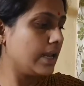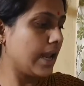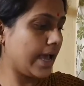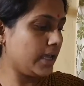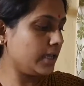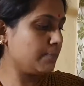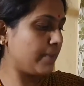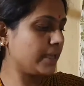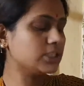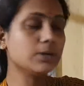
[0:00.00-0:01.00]
Like in
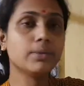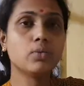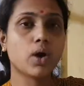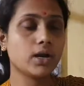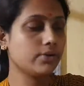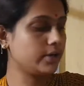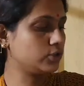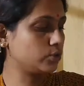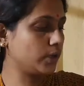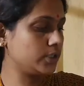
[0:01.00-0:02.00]
page number
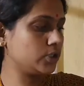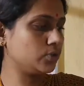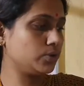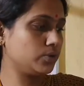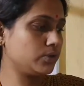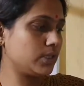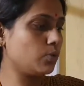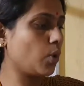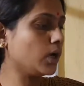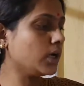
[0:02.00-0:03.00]
122, you see
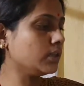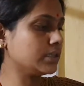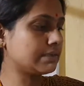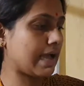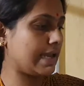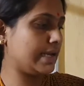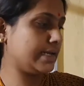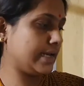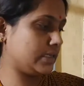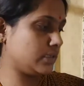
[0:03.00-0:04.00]
what are the
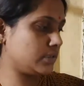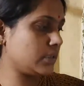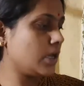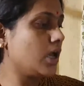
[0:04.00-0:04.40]
silent letters.